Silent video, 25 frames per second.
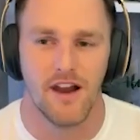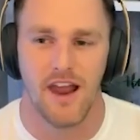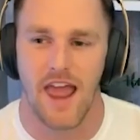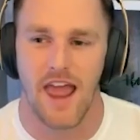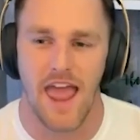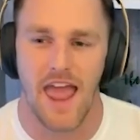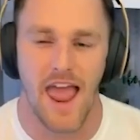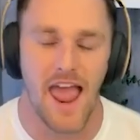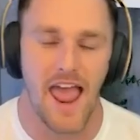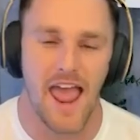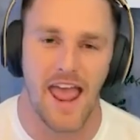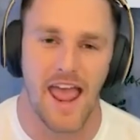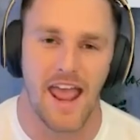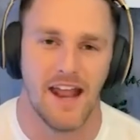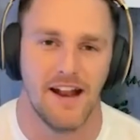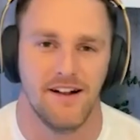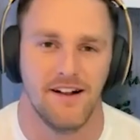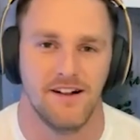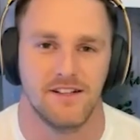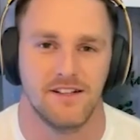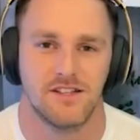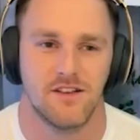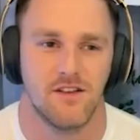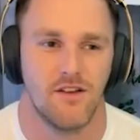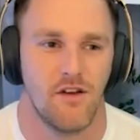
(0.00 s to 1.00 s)

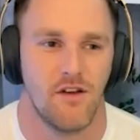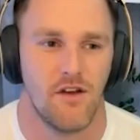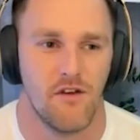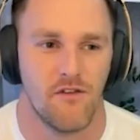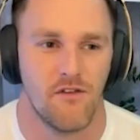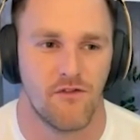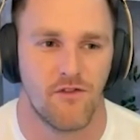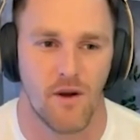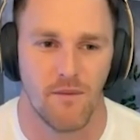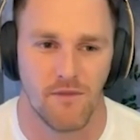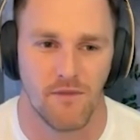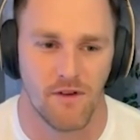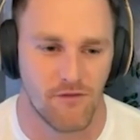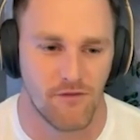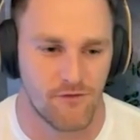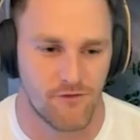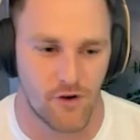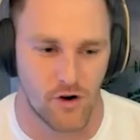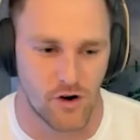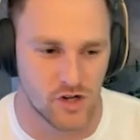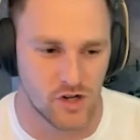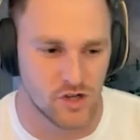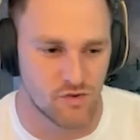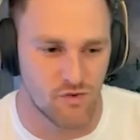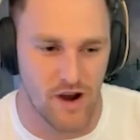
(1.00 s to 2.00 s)
And from the
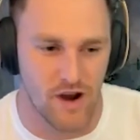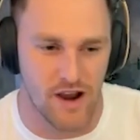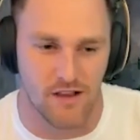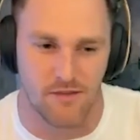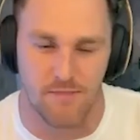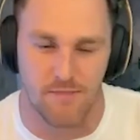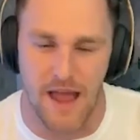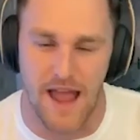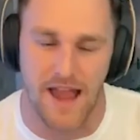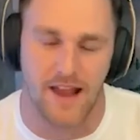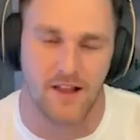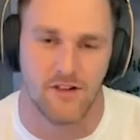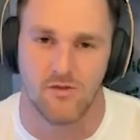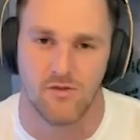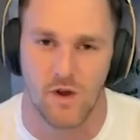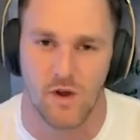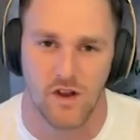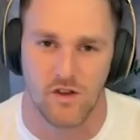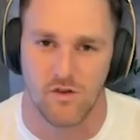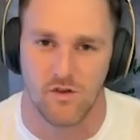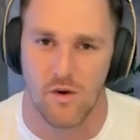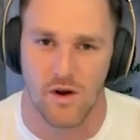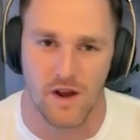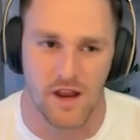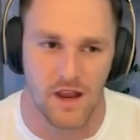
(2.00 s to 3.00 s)
first race back in
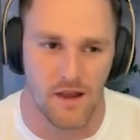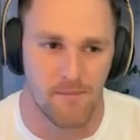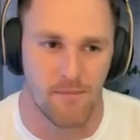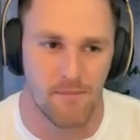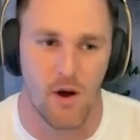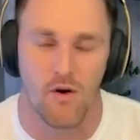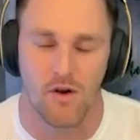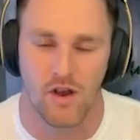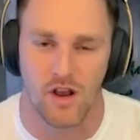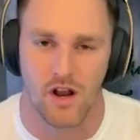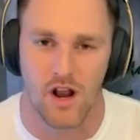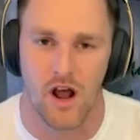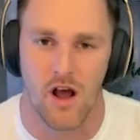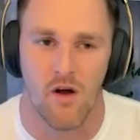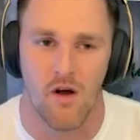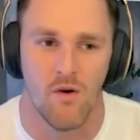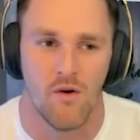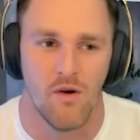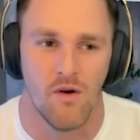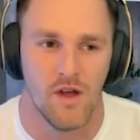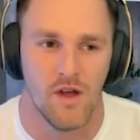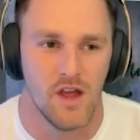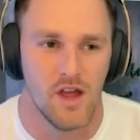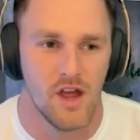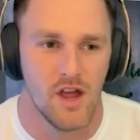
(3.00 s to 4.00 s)
2020 at
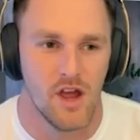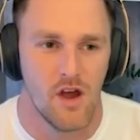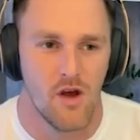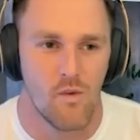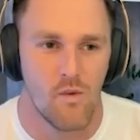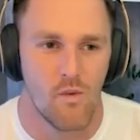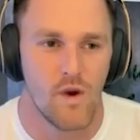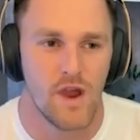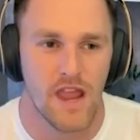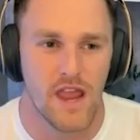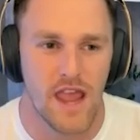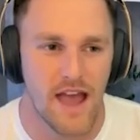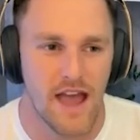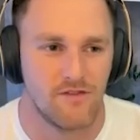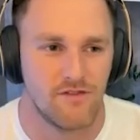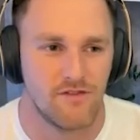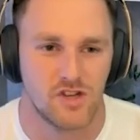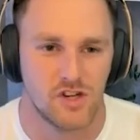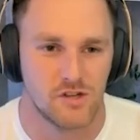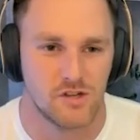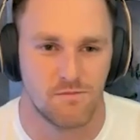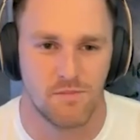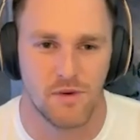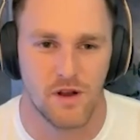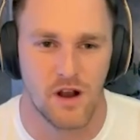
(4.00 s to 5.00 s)
Pocono, we have
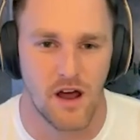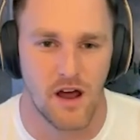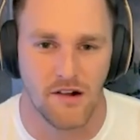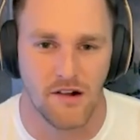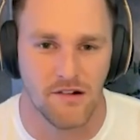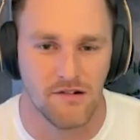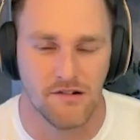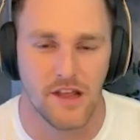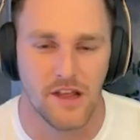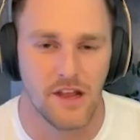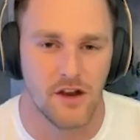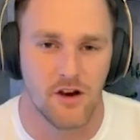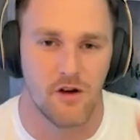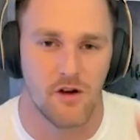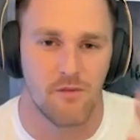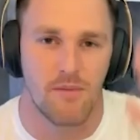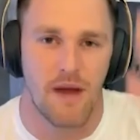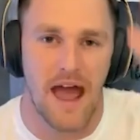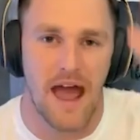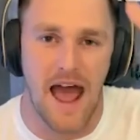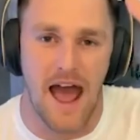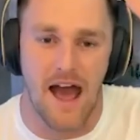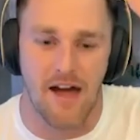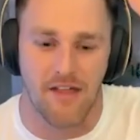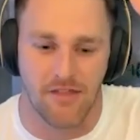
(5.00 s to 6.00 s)
just been on a linear
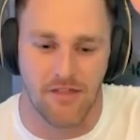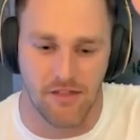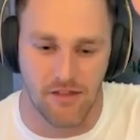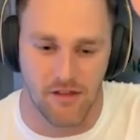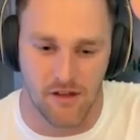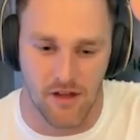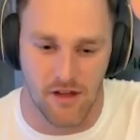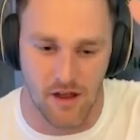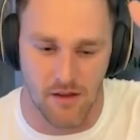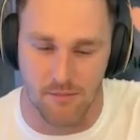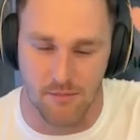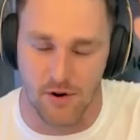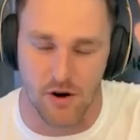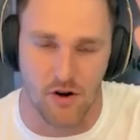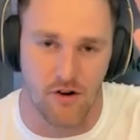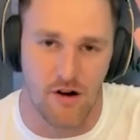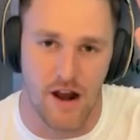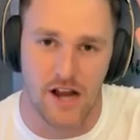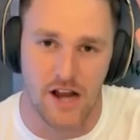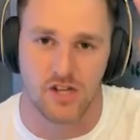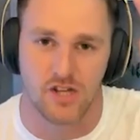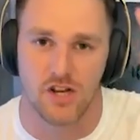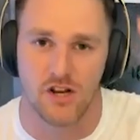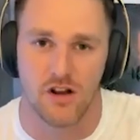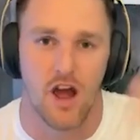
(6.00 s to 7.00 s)
path and
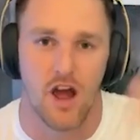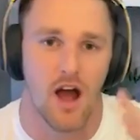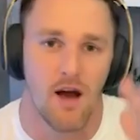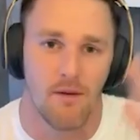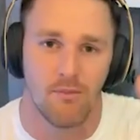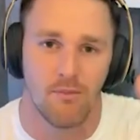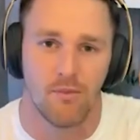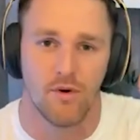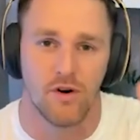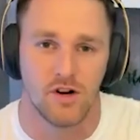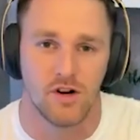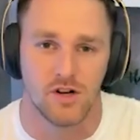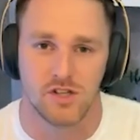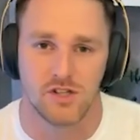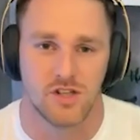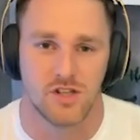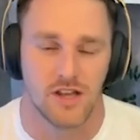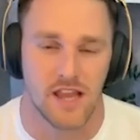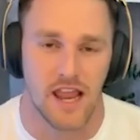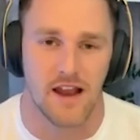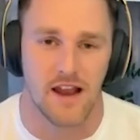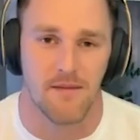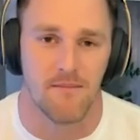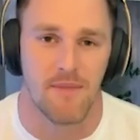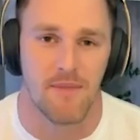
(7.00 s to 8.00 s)
progression upwards to
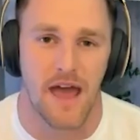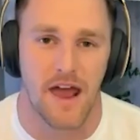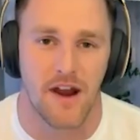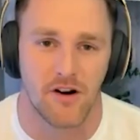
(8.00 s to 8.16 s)
getting better